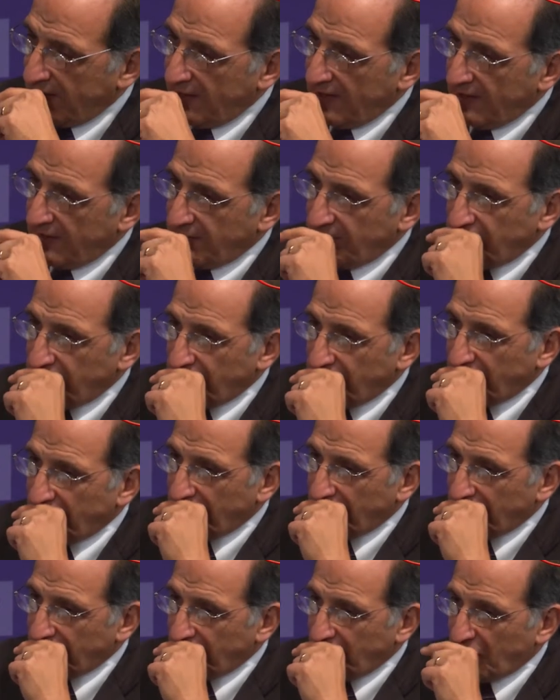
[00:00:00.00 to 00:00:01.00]
uh,
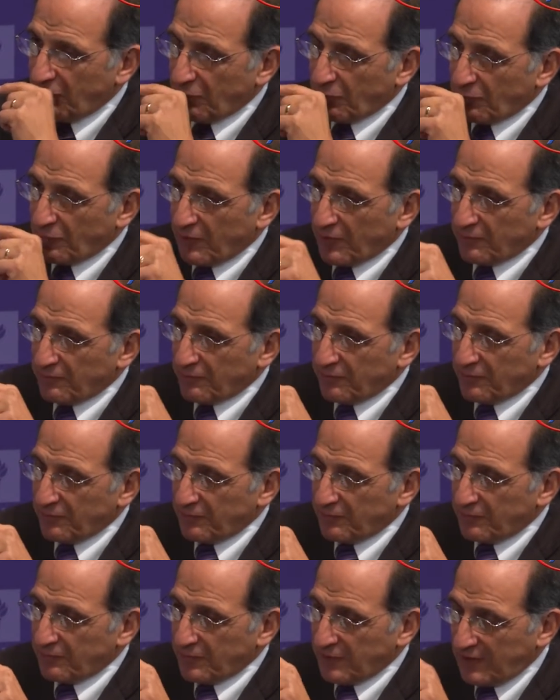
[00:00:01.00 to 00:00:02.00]
you know, uh,
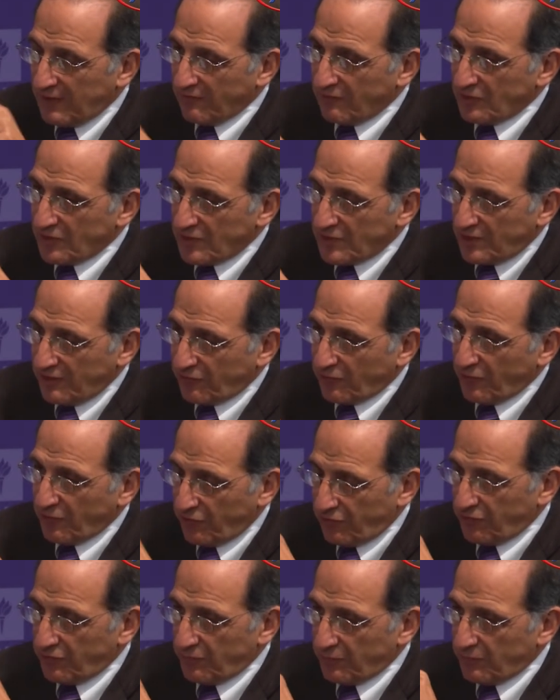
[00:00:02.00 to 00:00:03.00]
given the
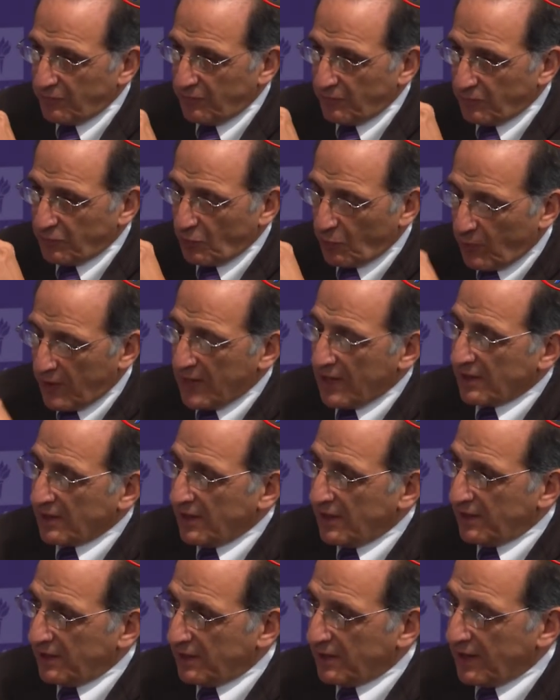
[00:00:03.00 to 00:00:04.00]
difference, the way Al
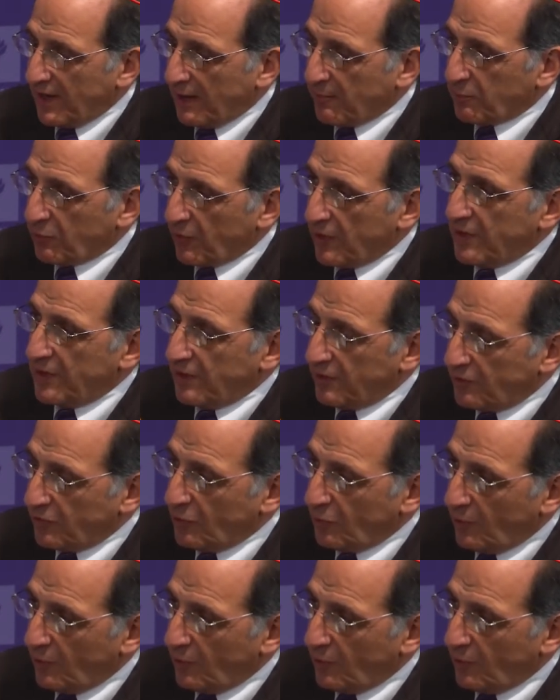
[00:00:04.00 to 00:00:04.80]
Qaeda operated and the